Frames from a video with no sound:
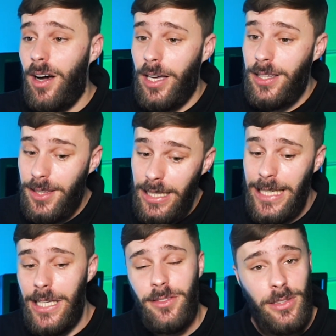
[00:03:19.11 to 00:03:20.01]
I
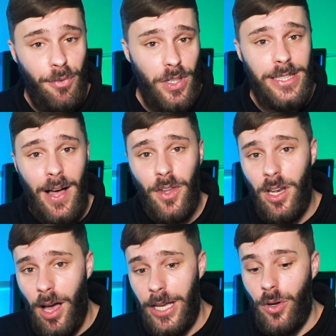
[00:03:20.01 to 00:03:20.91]
think it's definitely down the
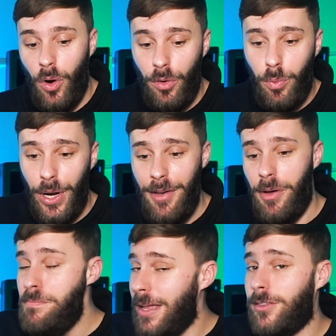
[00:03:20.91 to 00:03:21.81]
line of
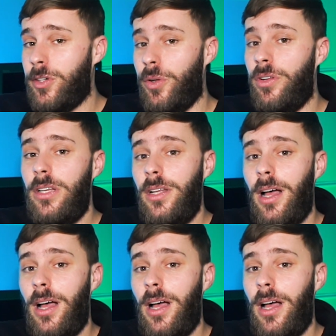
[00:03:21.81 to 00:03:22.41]
whatever mental,